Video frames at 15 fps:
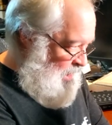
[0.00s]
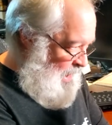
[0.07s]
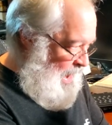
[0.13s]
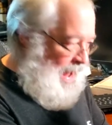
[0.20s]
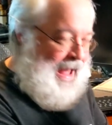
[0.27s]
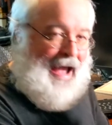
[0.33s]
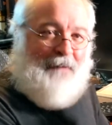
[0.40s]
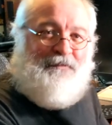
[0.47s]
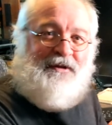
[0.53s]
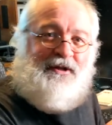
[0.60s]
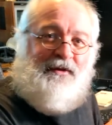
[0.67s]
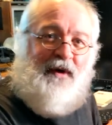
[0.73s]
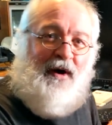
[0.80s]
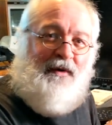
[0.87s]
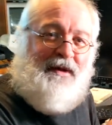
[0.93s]
I happen
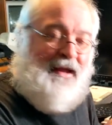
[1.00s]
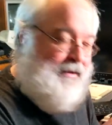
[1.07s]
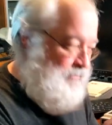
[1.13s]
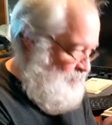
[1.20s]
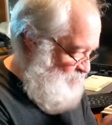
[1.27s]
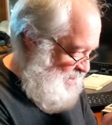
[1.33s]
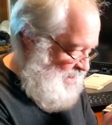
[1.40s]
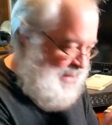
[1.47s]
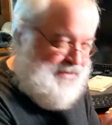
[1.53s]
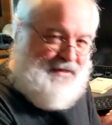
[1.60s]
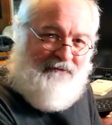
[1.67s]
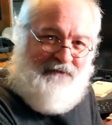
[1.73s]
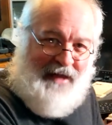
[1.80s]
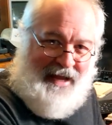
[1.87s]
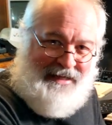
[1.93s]
to own it because
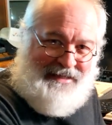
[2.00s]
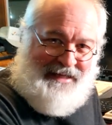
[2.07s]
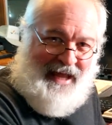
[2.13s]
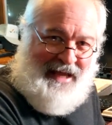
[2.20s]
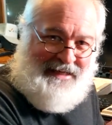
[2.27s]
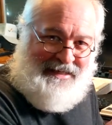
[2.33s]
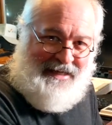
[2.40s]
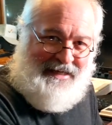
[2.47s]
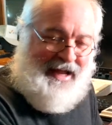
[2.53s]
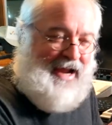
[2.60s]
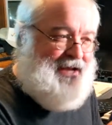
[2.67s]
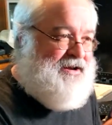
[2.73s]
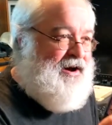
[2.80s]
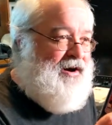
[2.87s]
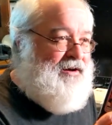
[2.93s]
of nice Casey
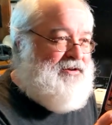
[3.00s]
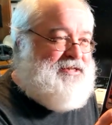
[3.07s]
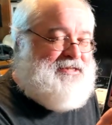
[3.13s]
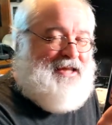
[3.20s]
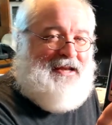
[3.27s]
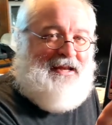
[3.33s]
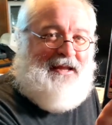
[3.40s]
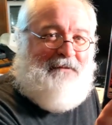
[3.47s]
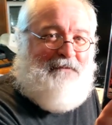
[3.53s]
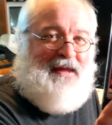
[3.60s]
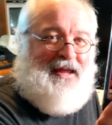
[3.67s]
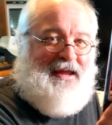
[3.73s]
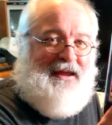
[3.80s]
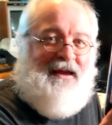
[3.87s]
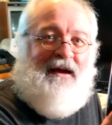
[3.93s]
Neidahl sending
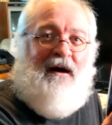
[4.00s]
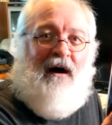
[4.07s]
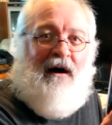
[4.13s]
me